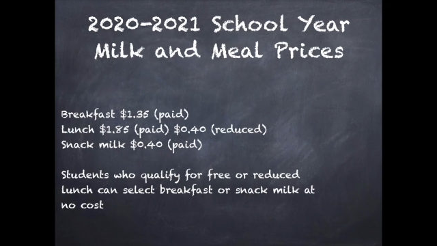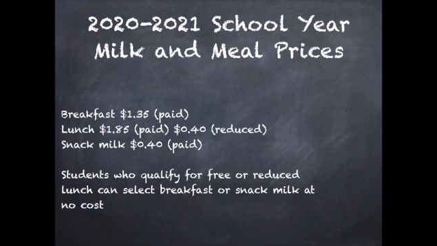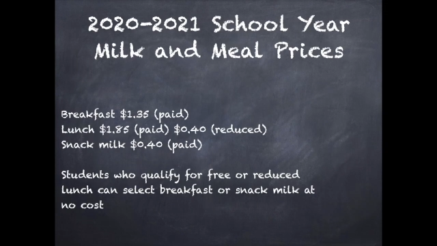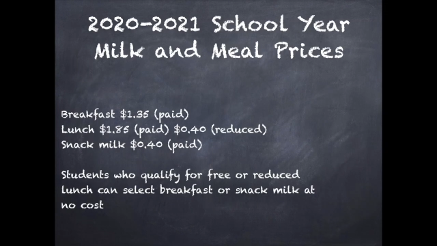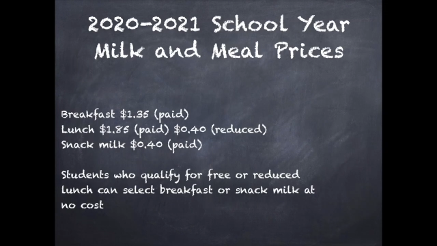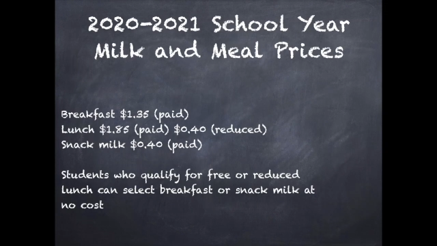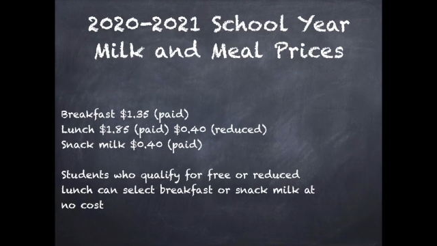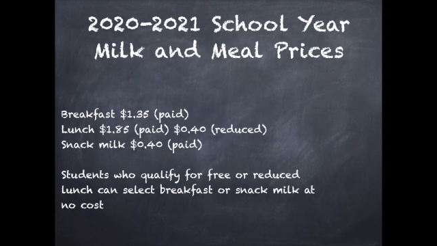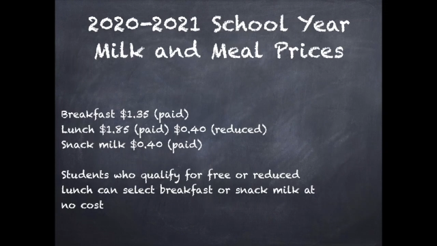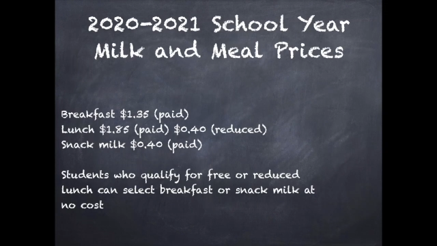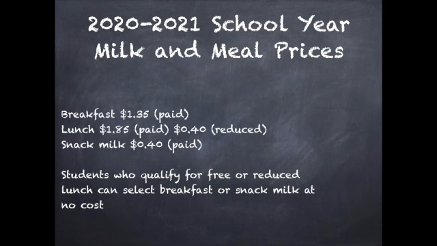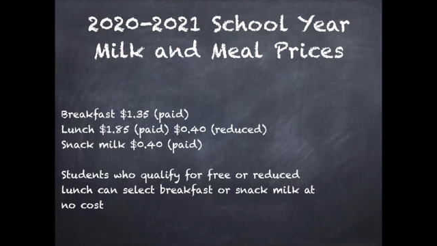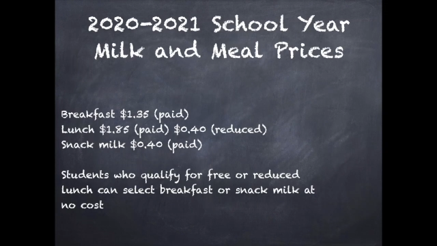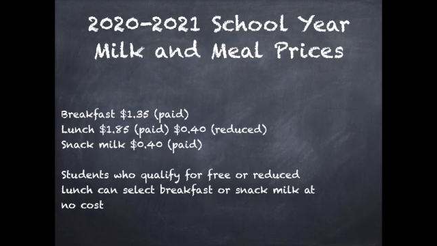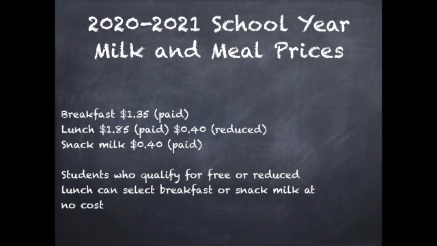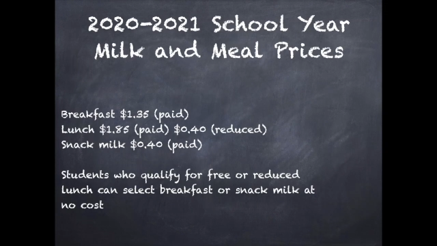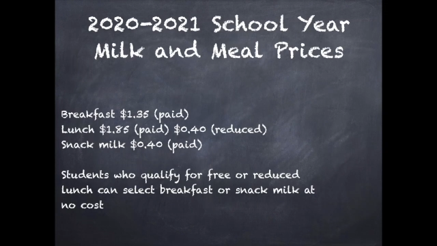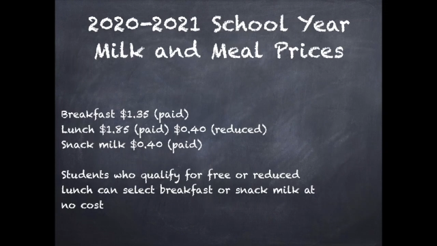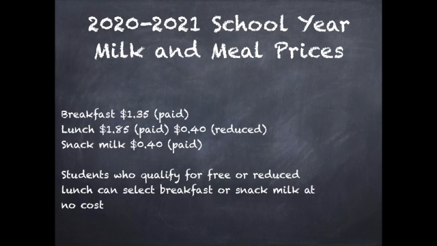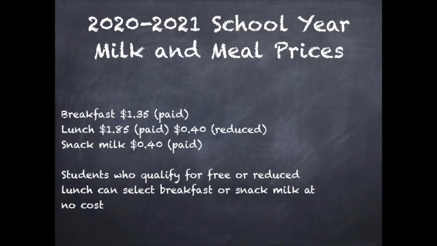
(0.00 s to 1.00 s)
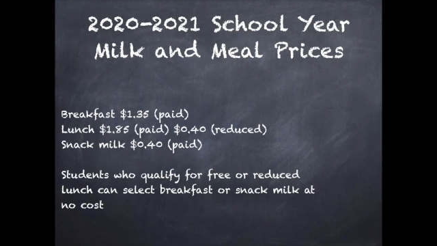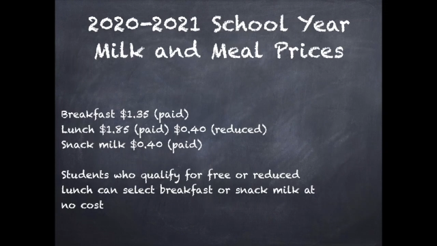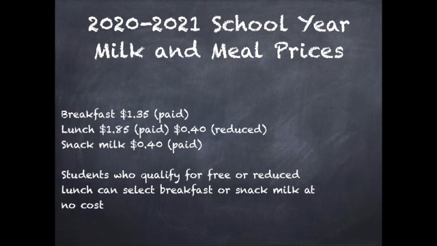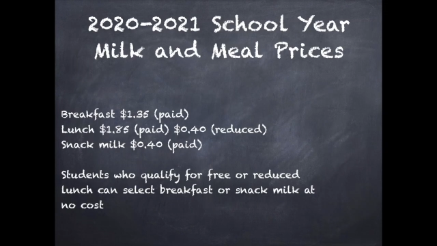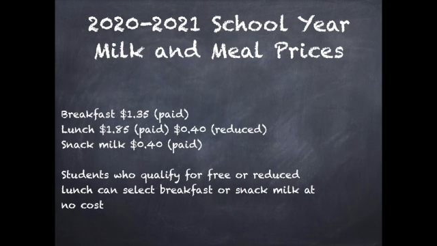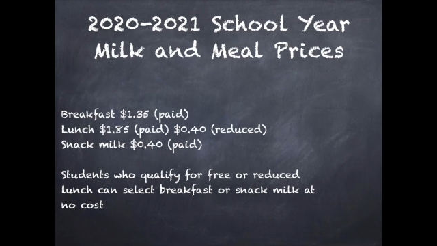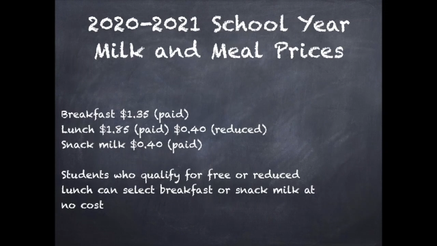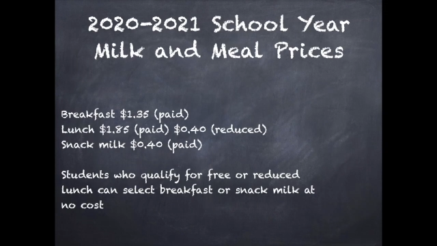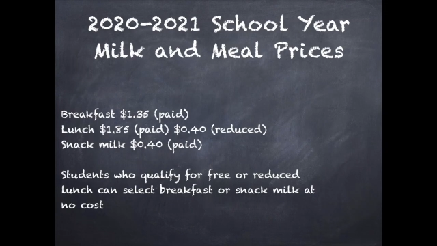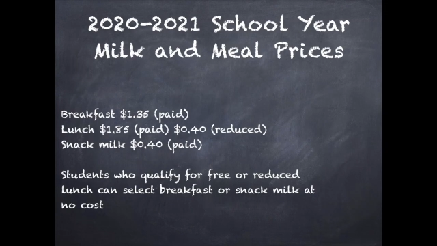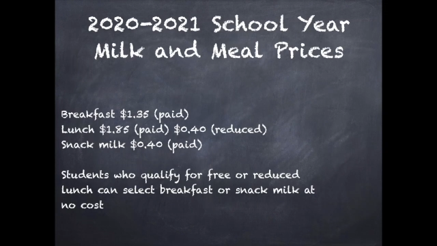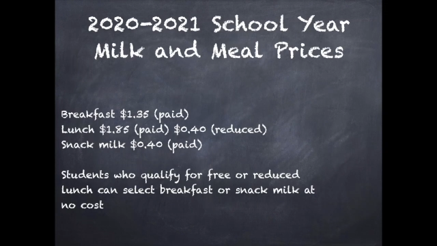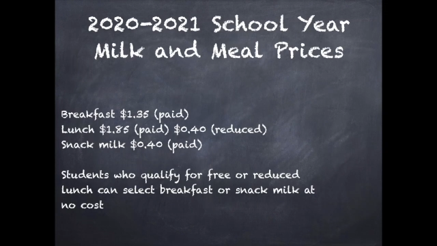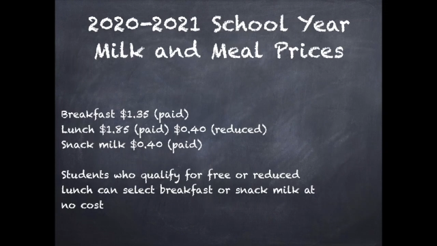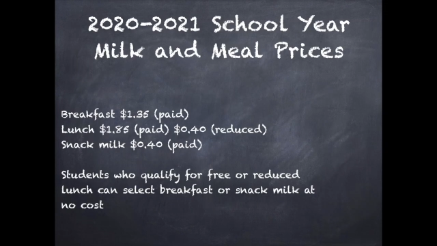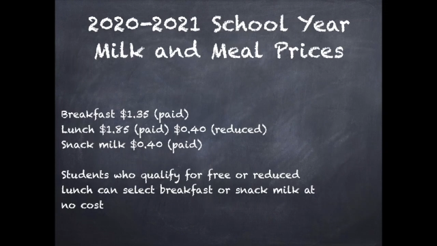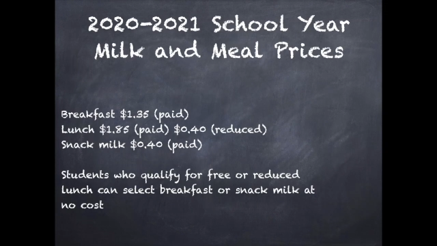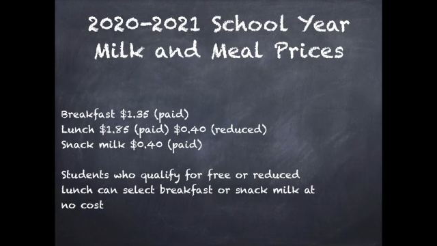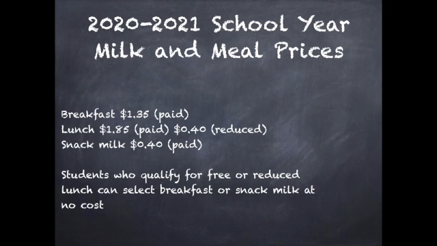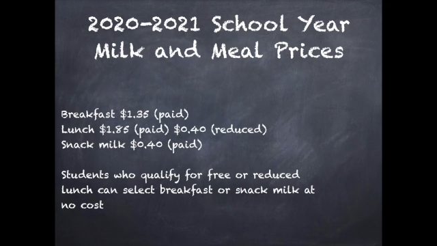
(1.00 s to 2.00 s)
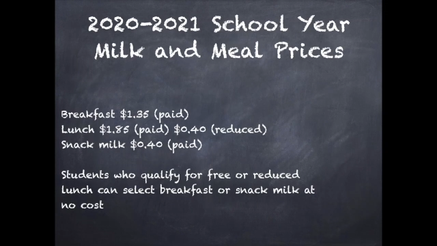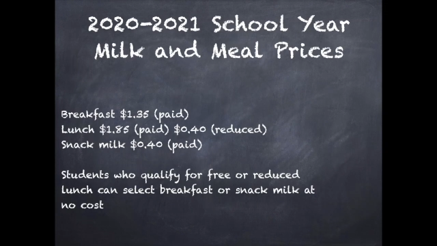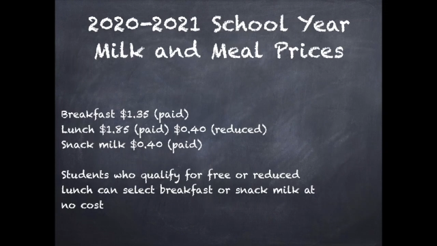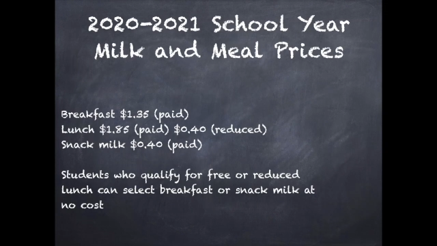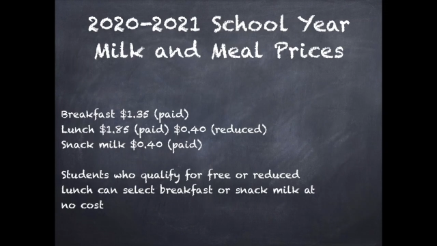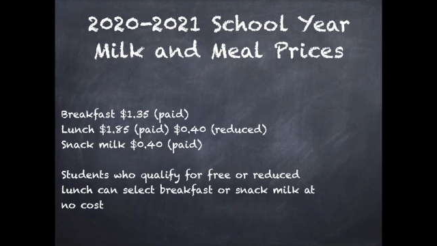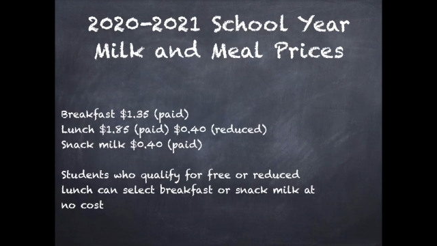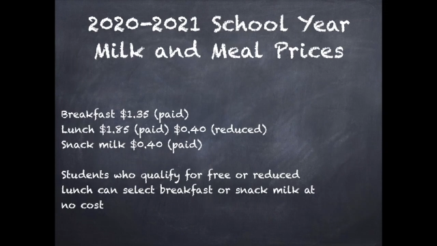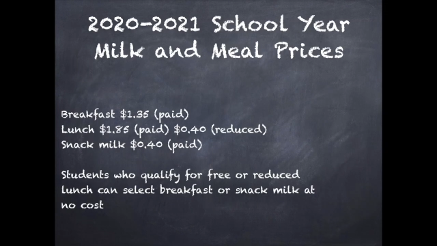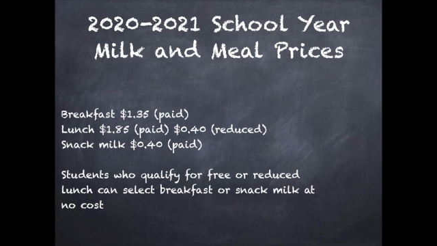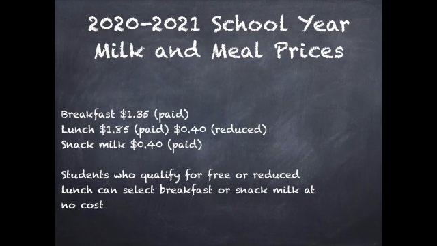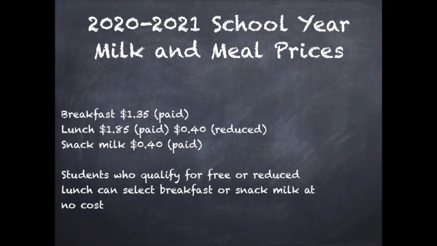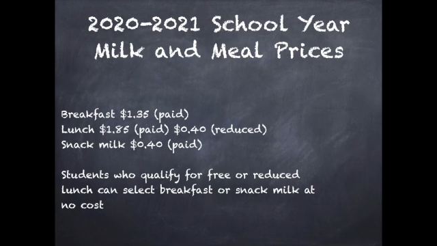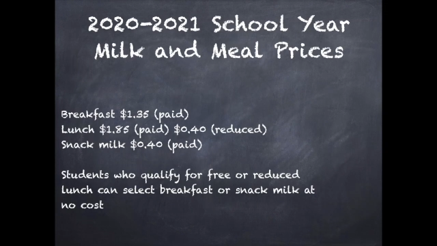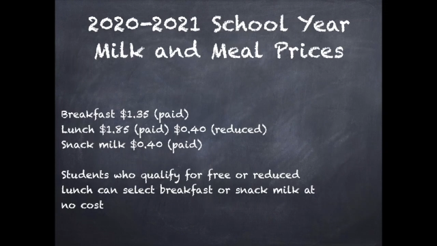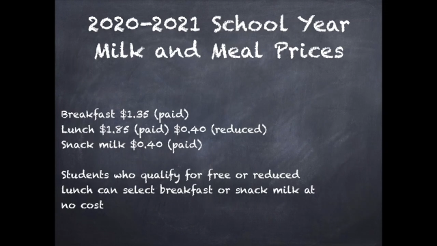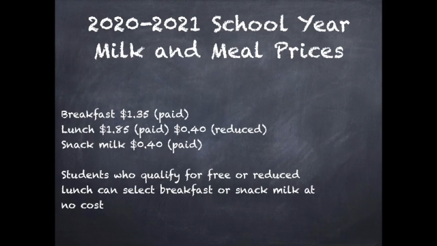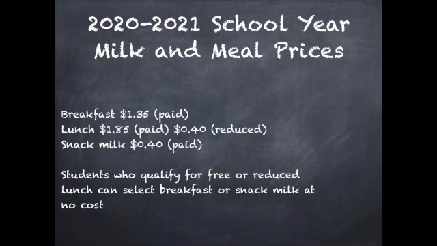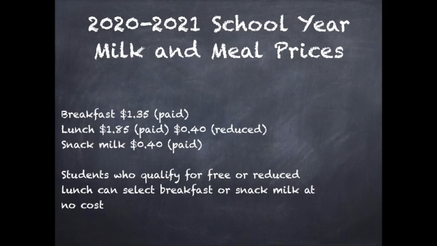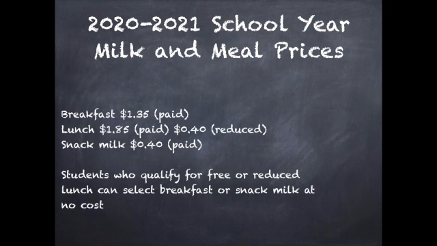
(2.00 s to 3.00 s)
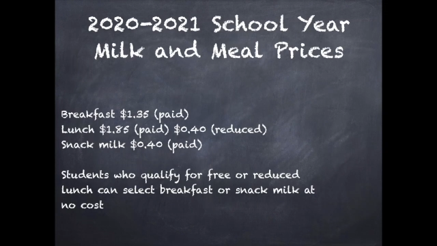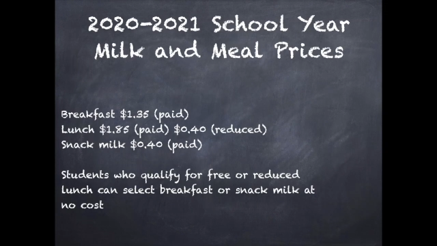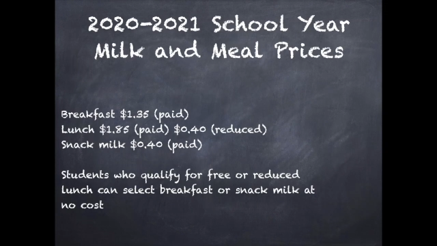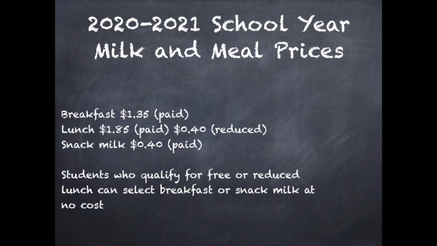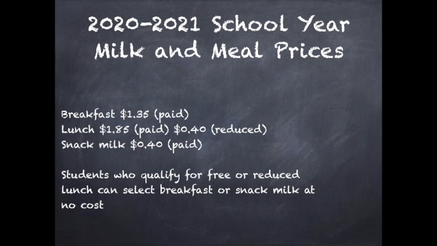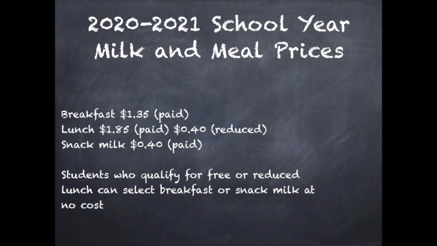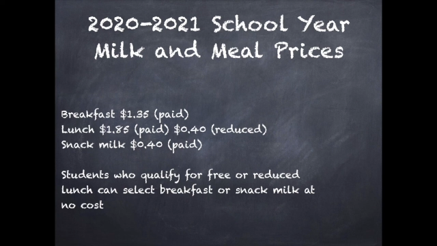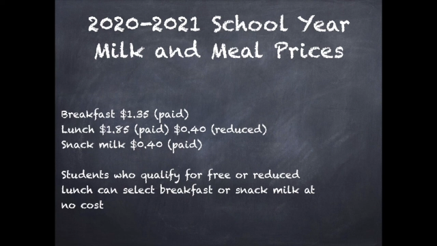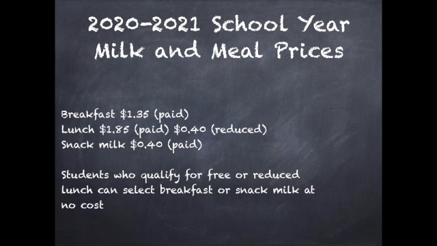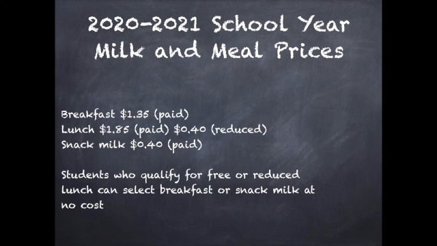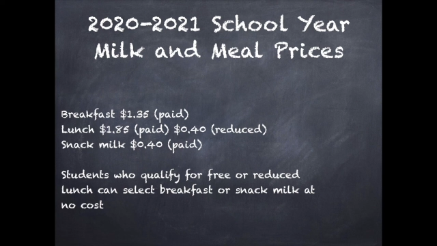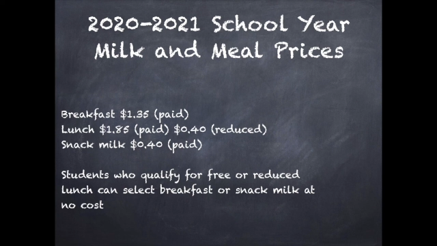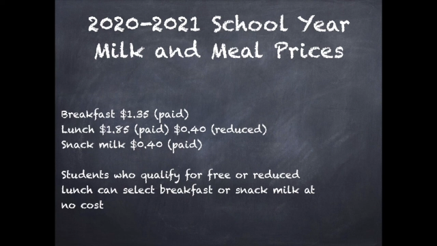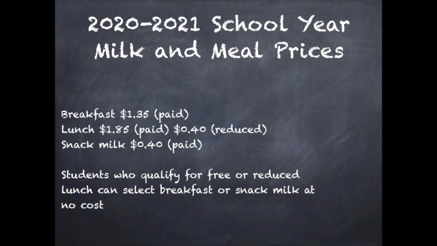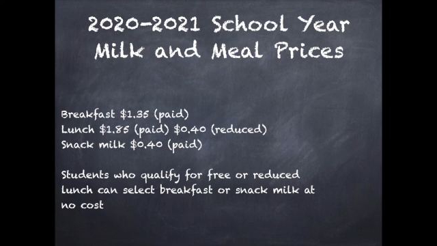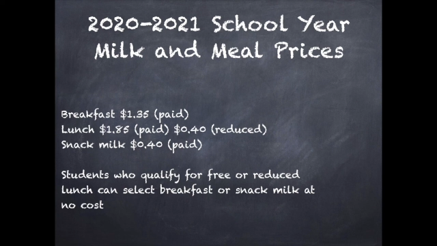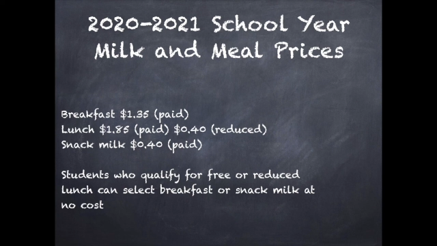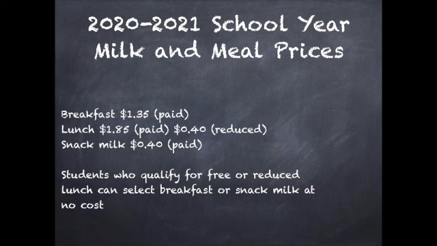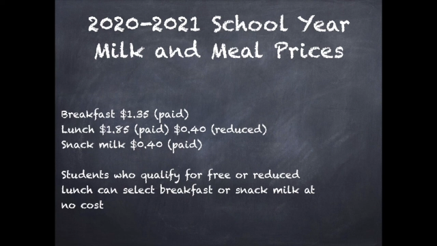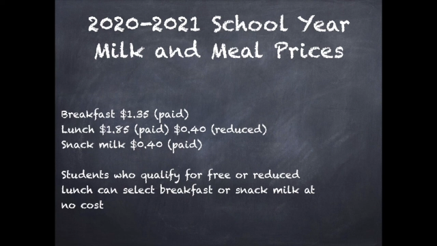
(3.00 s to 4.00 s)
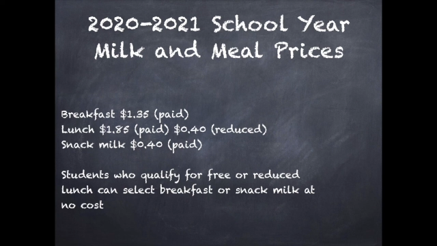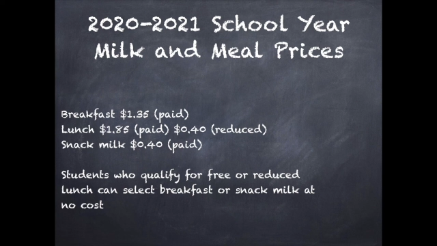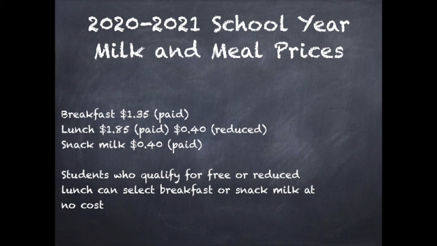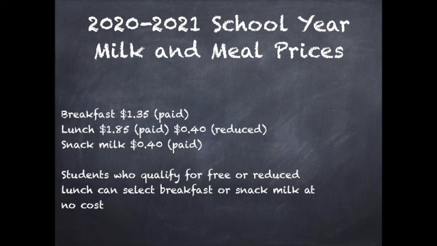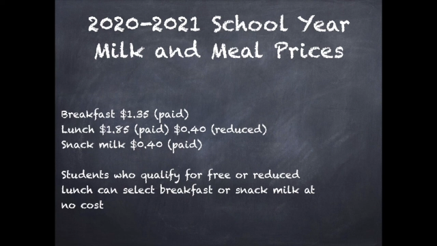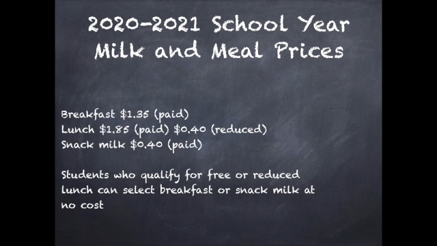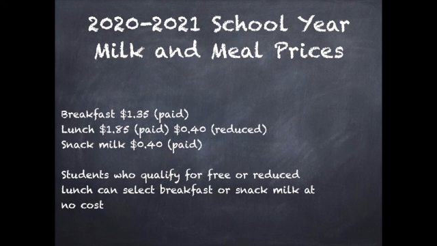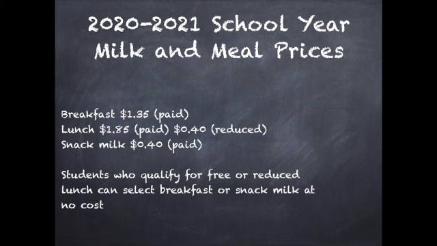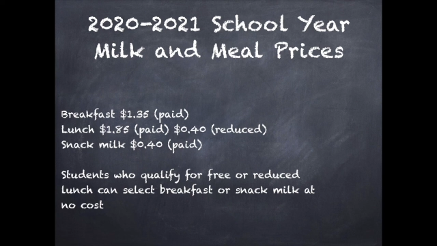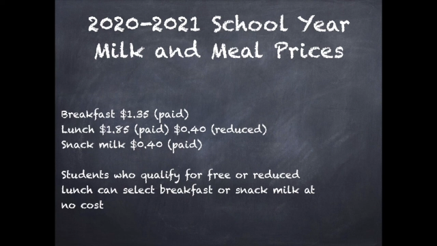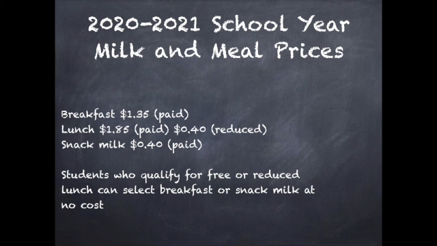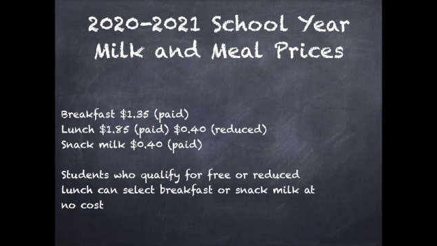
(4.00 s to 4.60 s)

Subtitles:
No face is visible, so there are no lips to read.